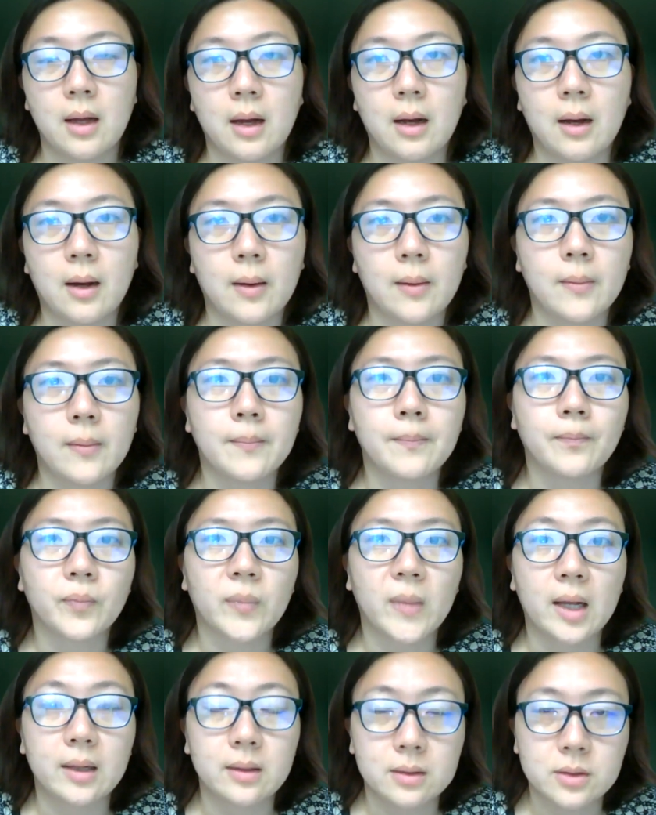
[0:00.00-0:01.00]

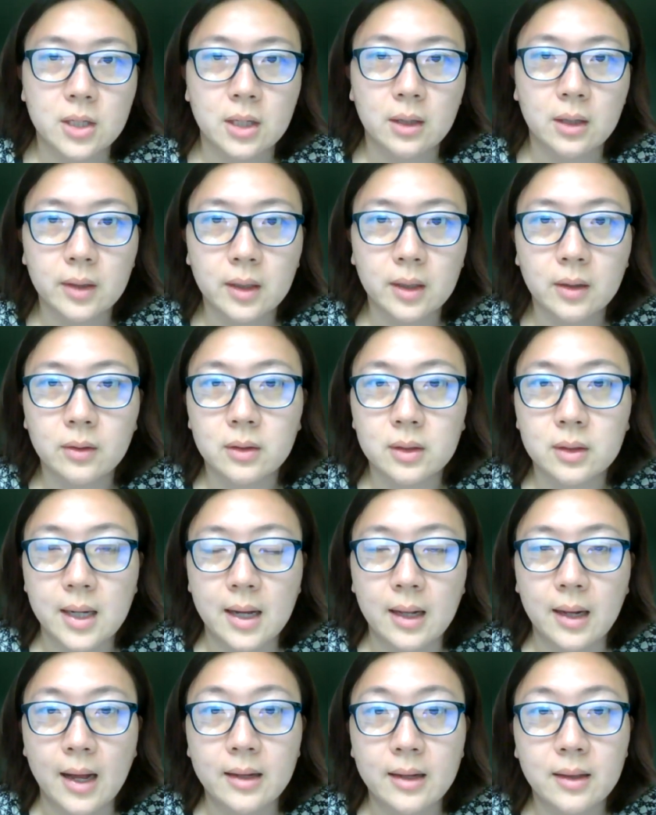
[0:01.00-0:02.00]
And I'm telling her
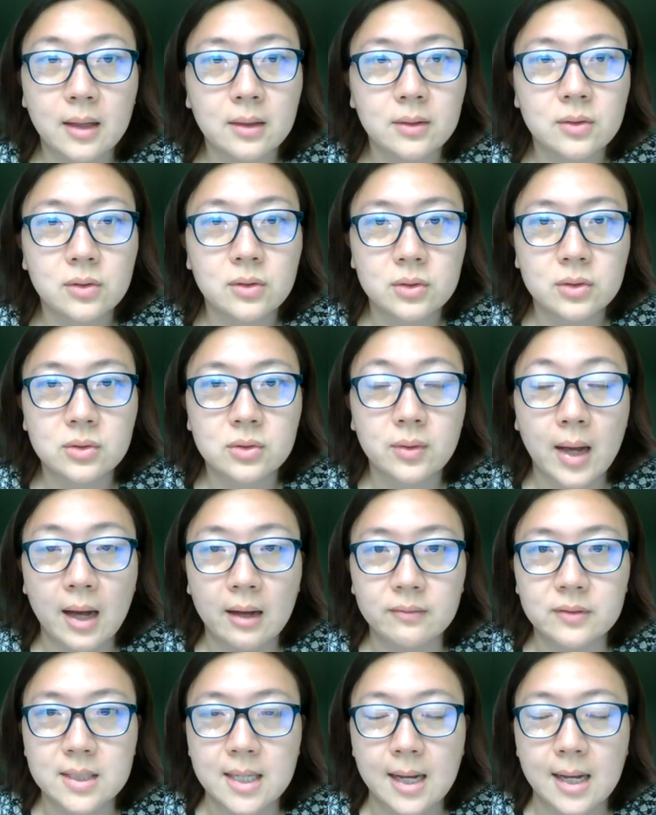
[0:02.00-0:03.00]
that I think you do
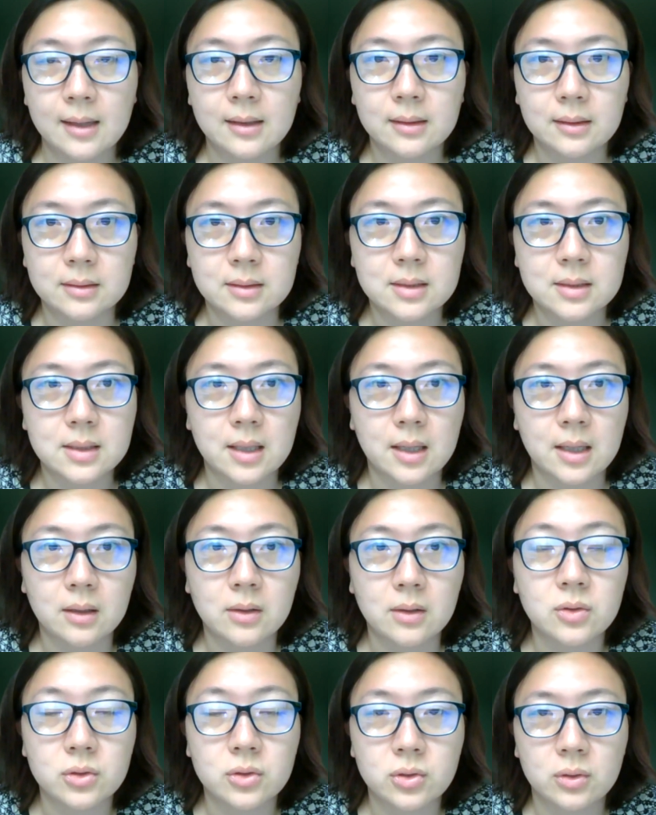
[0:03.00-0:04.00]
have talent
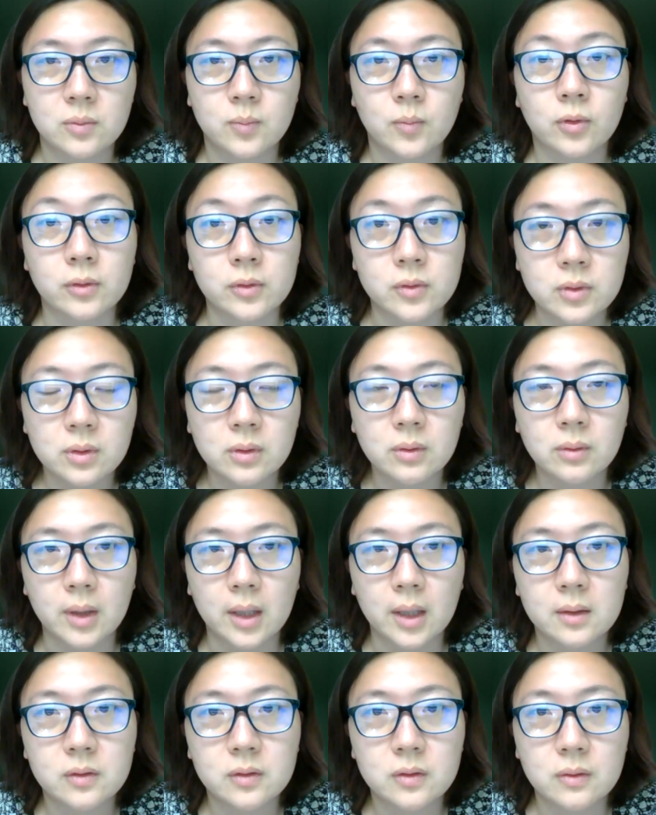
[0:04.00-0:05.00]
and you should pursue
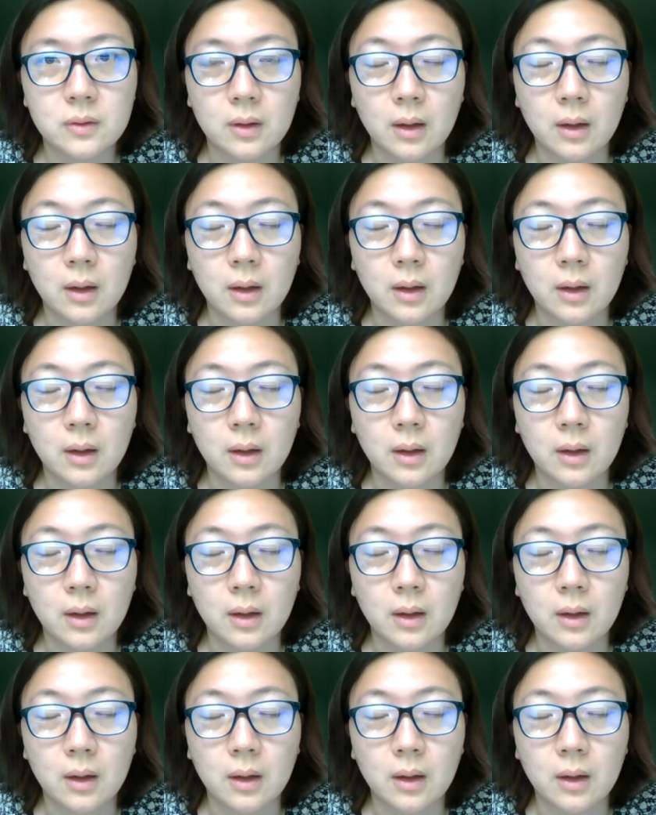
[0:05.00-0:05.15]
it.